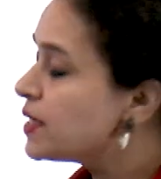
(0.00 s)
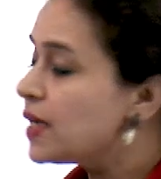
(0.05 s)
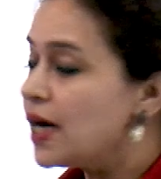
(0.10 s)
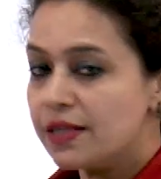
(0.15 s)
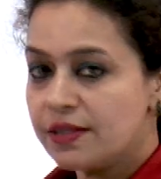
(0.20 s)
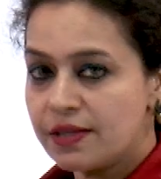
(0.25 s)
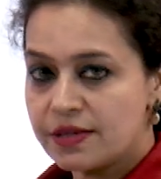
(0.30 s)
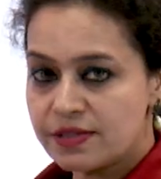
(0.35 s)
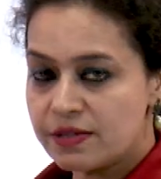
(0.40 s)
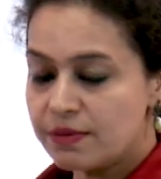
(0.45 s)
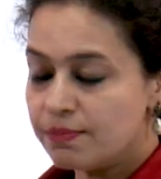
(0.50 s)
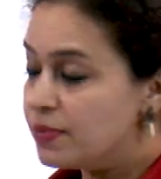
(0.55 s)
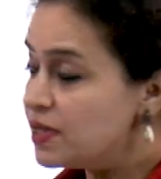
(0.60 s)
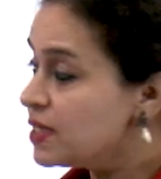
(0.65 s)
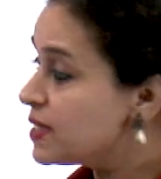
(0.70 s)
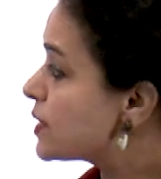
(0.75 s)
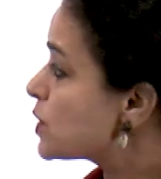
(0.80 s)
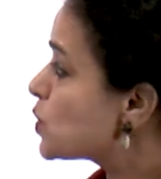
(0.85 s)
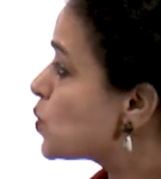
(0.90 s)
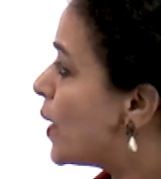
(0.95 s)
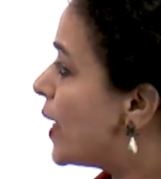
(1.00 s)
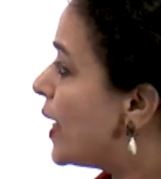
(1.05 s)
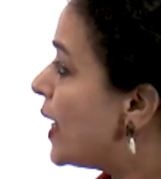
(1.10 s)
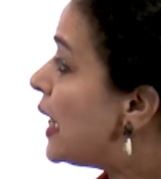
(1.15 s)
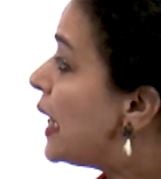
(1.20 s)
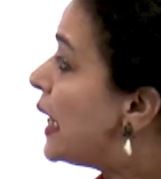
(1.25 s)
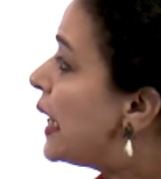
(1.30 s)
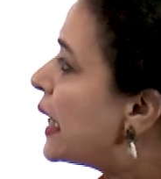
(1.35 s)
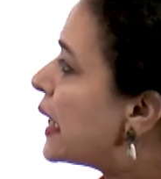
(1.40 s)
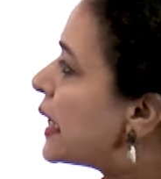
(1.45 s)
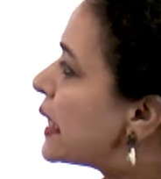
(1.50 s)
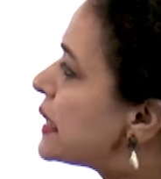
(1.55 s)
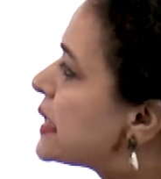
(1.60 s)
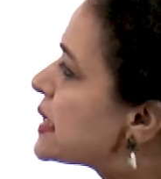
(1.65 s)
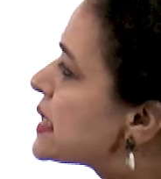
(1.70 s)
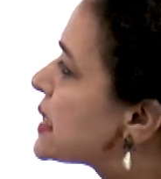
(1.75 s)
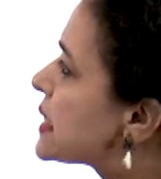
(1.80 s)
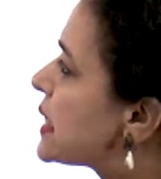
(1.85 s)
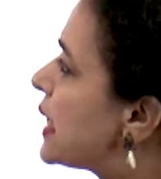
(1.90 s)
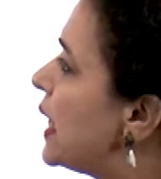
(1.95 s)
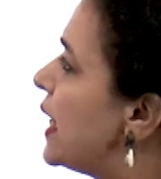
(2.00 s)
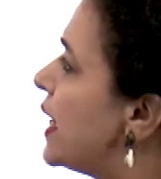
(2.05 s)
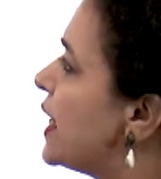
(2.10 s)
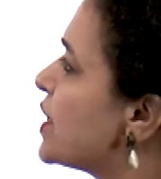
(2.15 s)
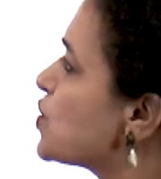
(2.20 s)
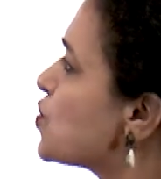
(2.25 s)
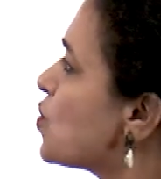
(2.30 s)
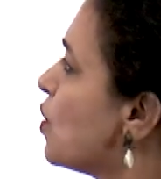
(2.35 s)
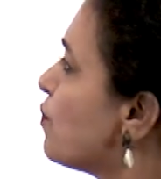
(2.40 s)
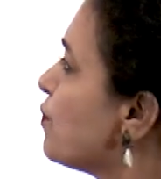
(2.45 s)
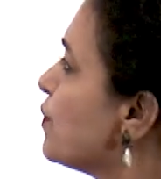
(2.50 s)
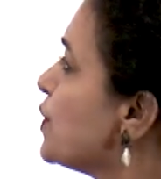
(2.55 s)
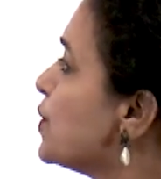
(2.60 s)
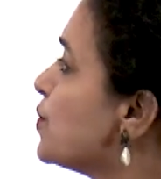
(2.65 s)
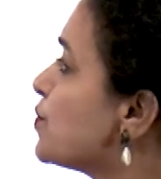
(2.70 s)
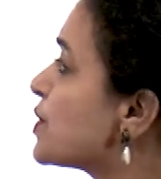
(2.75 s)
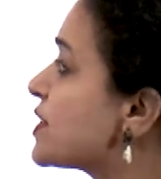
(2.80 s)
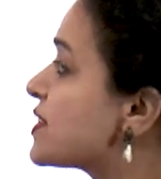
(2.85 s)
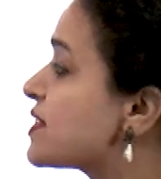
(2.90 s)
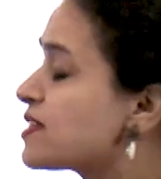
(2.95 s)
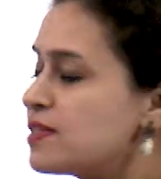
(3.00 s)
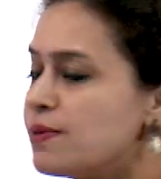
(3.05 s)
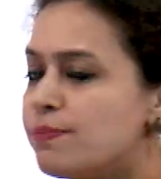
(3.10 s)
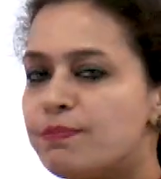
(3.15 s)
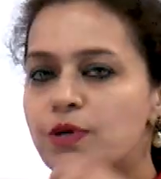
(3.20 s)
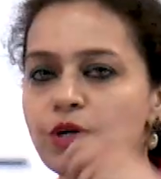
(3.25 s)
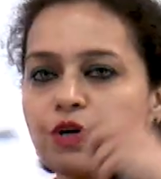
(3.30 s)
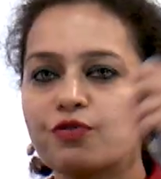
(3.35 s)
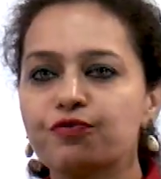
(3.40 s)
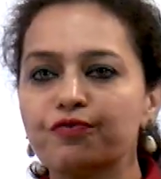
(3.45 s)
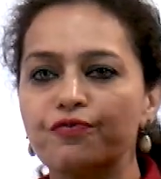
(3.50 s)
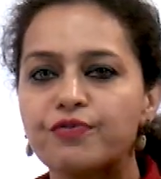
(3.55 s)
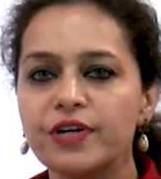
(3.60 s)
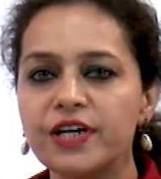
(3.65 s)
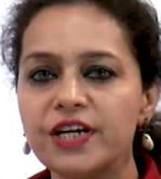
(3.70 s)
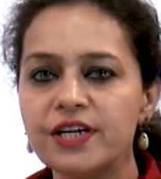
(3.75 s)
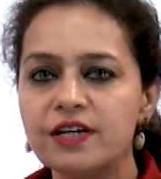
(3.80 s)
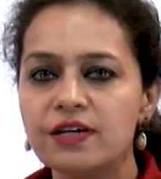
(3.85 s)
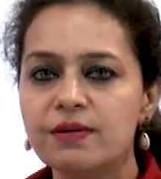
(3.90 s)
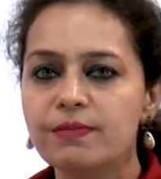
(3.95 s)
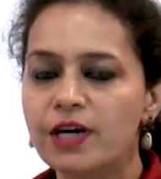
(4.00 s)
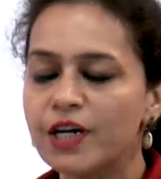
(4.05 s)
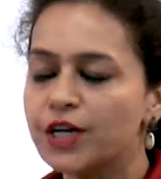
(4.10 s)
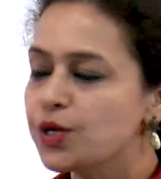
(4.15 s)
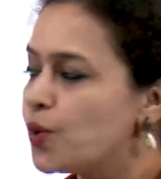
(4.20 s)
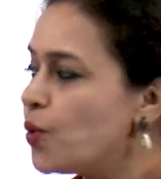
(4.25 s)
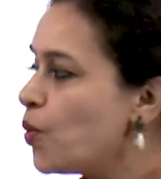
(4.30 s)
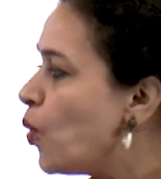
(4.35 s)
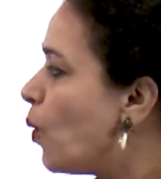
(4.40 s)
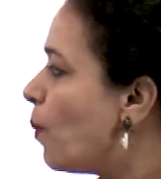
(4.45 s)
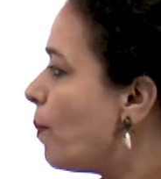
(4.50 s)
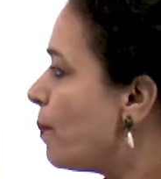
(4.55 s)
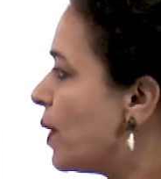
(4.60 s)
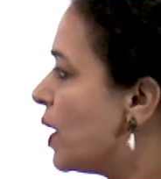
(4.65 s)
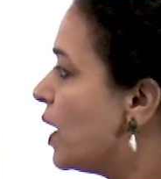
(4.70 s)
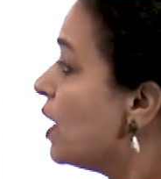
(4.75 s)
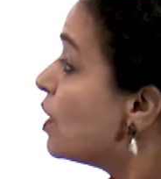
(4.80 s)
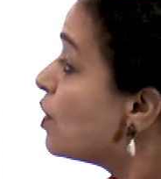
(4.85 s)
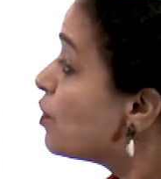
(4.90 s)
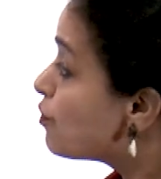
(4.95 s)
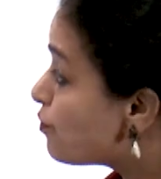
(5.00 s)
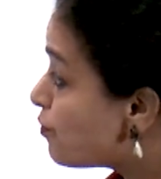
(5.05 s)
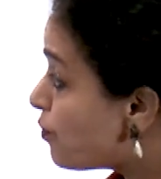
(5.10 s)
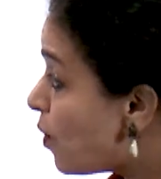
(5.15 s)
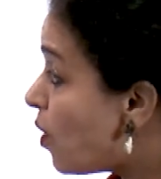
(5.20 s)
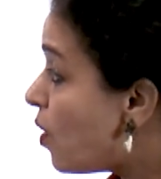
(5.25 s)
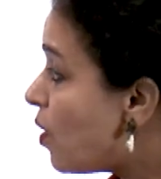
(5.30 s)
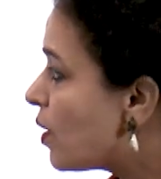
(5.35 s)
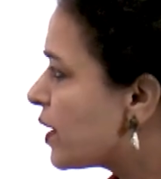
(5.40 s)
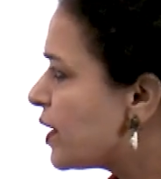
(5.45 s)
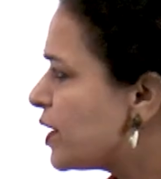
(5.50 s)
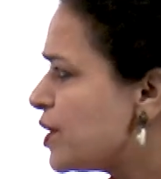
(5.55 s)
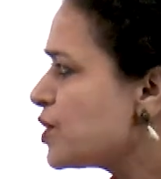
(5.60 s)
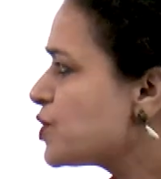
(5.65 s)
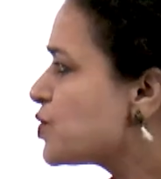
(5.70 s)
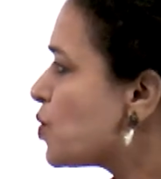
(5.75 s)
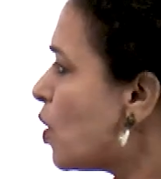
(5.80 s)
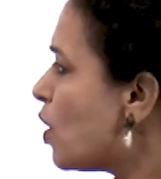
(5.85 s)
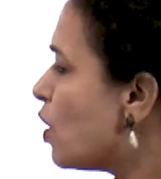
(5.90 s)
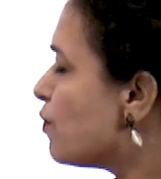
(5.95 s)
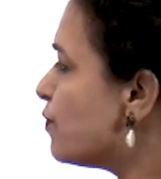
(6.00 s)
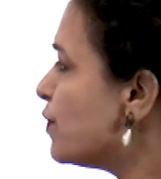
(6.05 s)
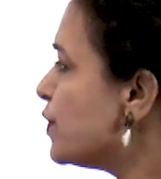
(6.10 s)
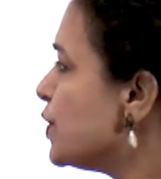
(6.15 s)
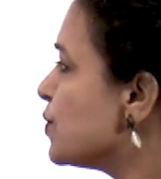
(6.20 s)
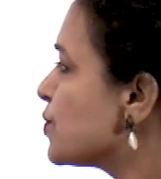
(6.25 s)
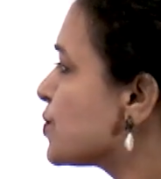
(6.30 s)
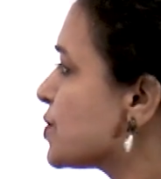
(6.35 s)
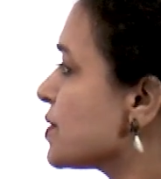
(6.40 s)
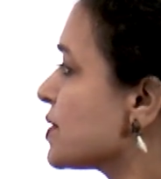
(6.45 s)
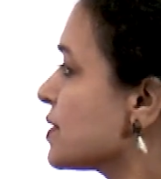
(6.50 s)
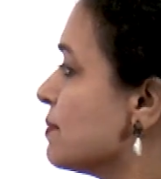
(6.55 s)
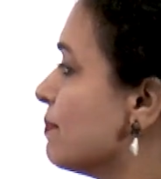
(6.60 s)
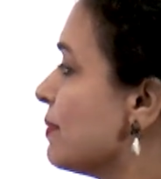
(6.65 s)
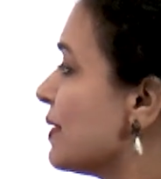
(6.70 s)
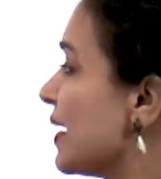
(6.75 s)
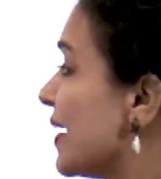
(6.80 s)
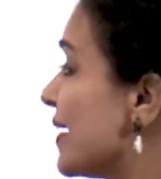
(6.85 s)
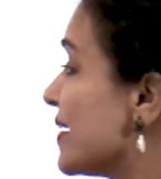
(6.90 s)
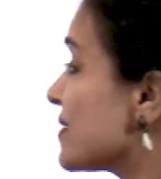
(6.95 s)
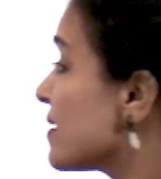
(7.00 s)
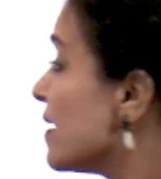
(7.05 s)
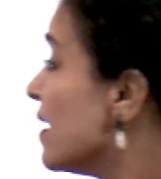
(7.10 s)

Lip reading: other symbols as well. The sky is often used as a symbol of freedom and hope. Fog is often used to symbolize